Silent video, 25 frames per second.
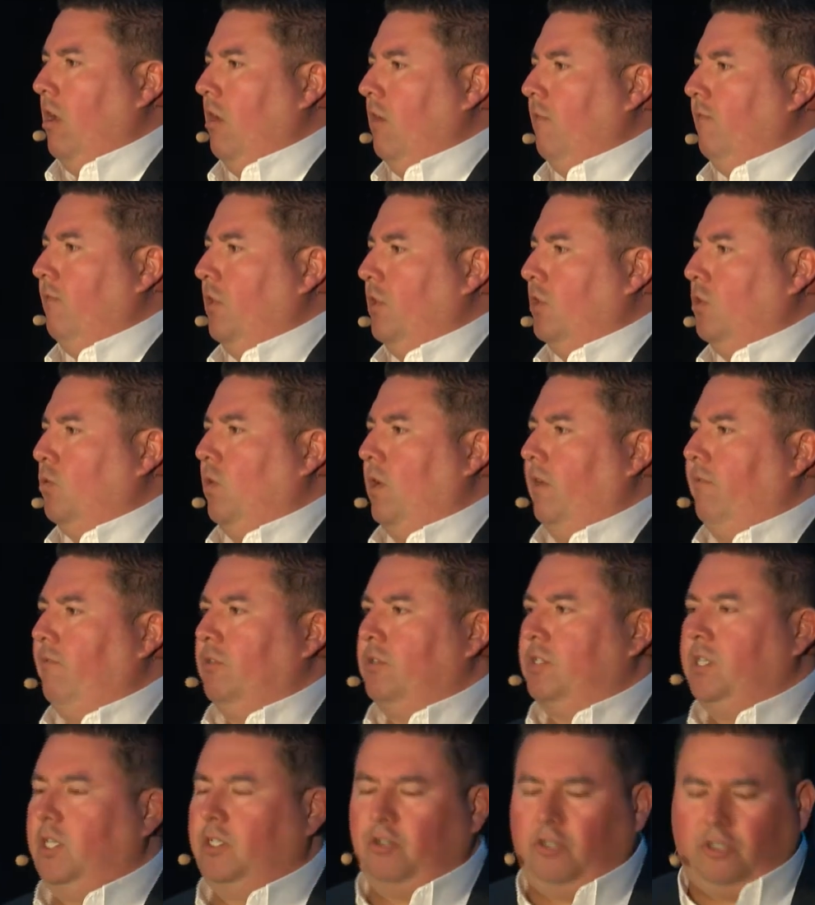for the 21st
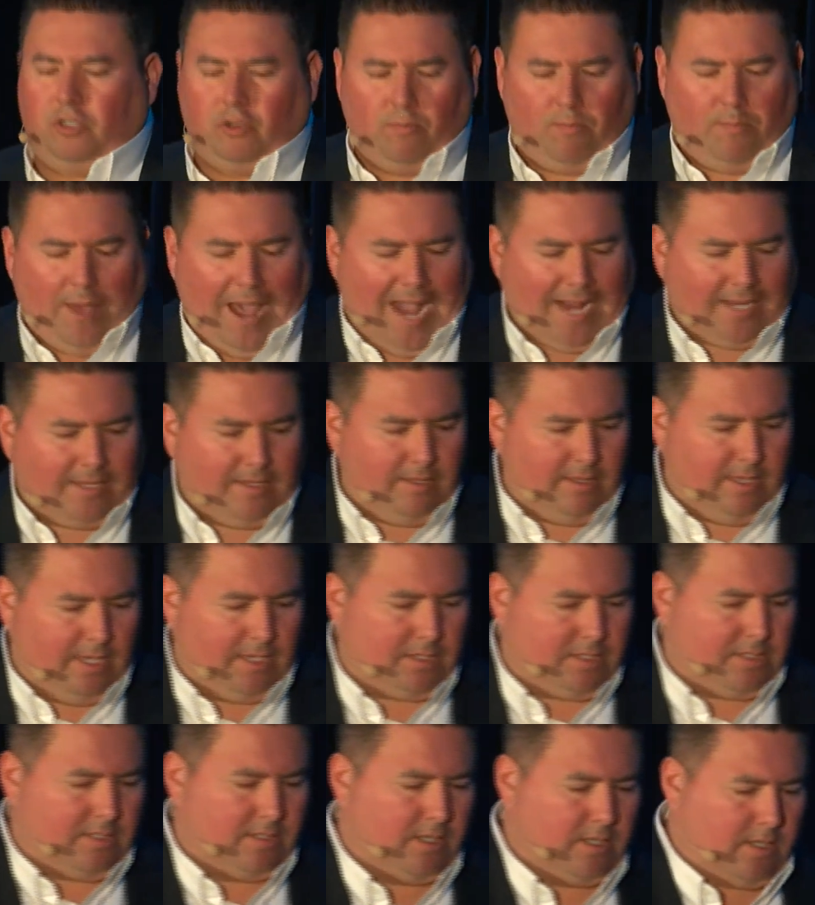century. So back to
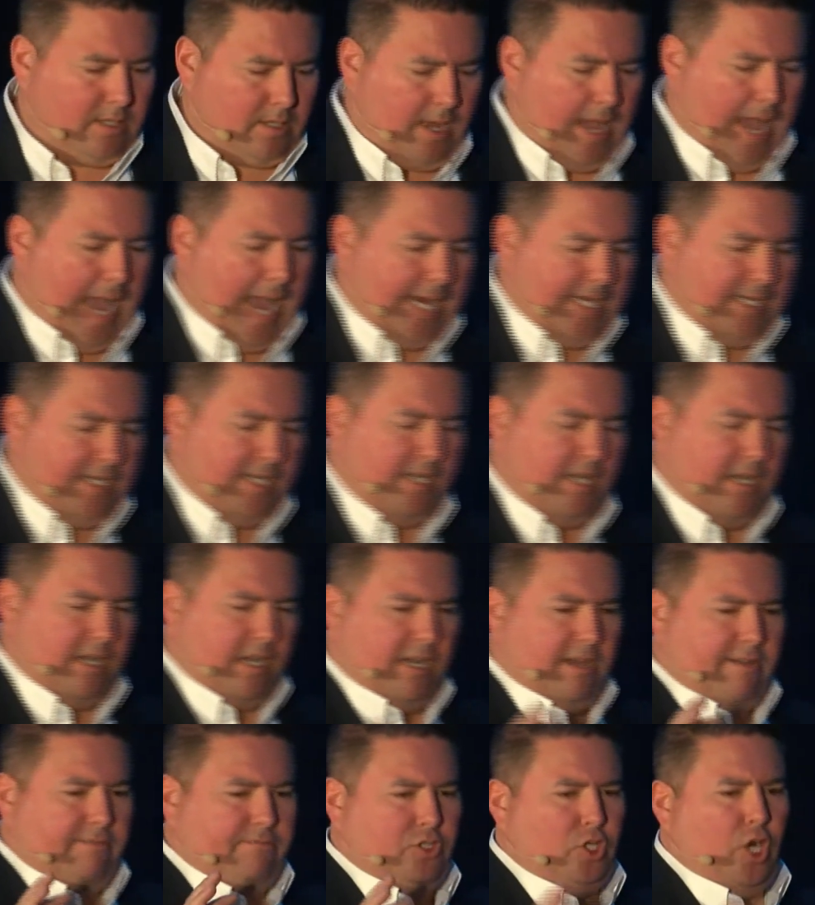this idea
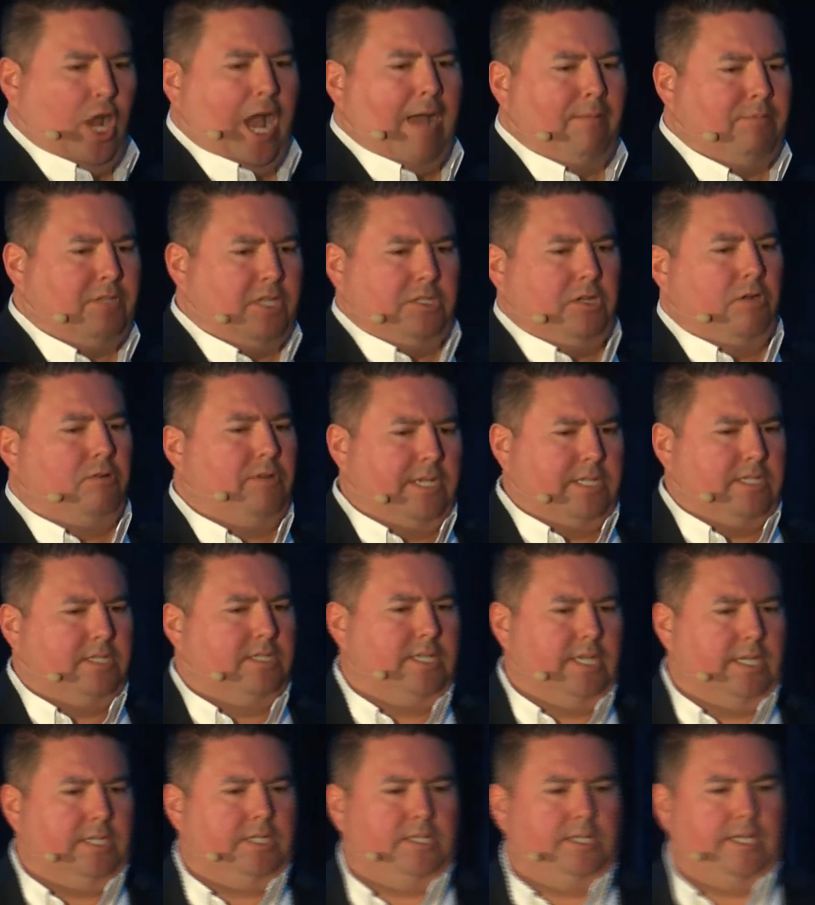of jobs that don't
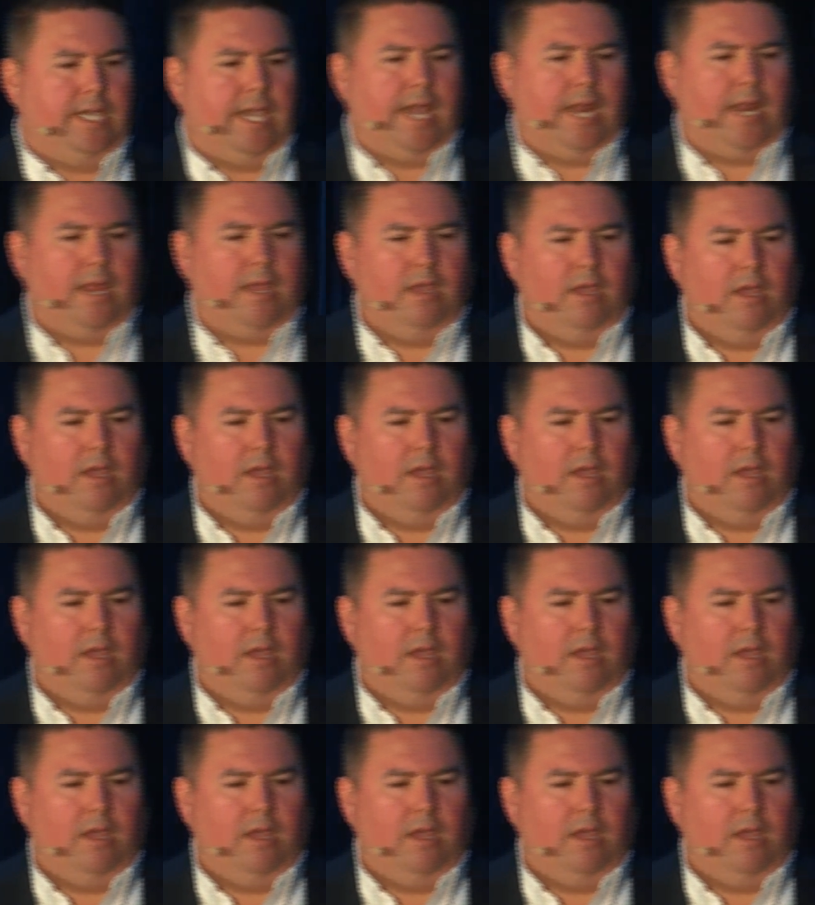exist yet.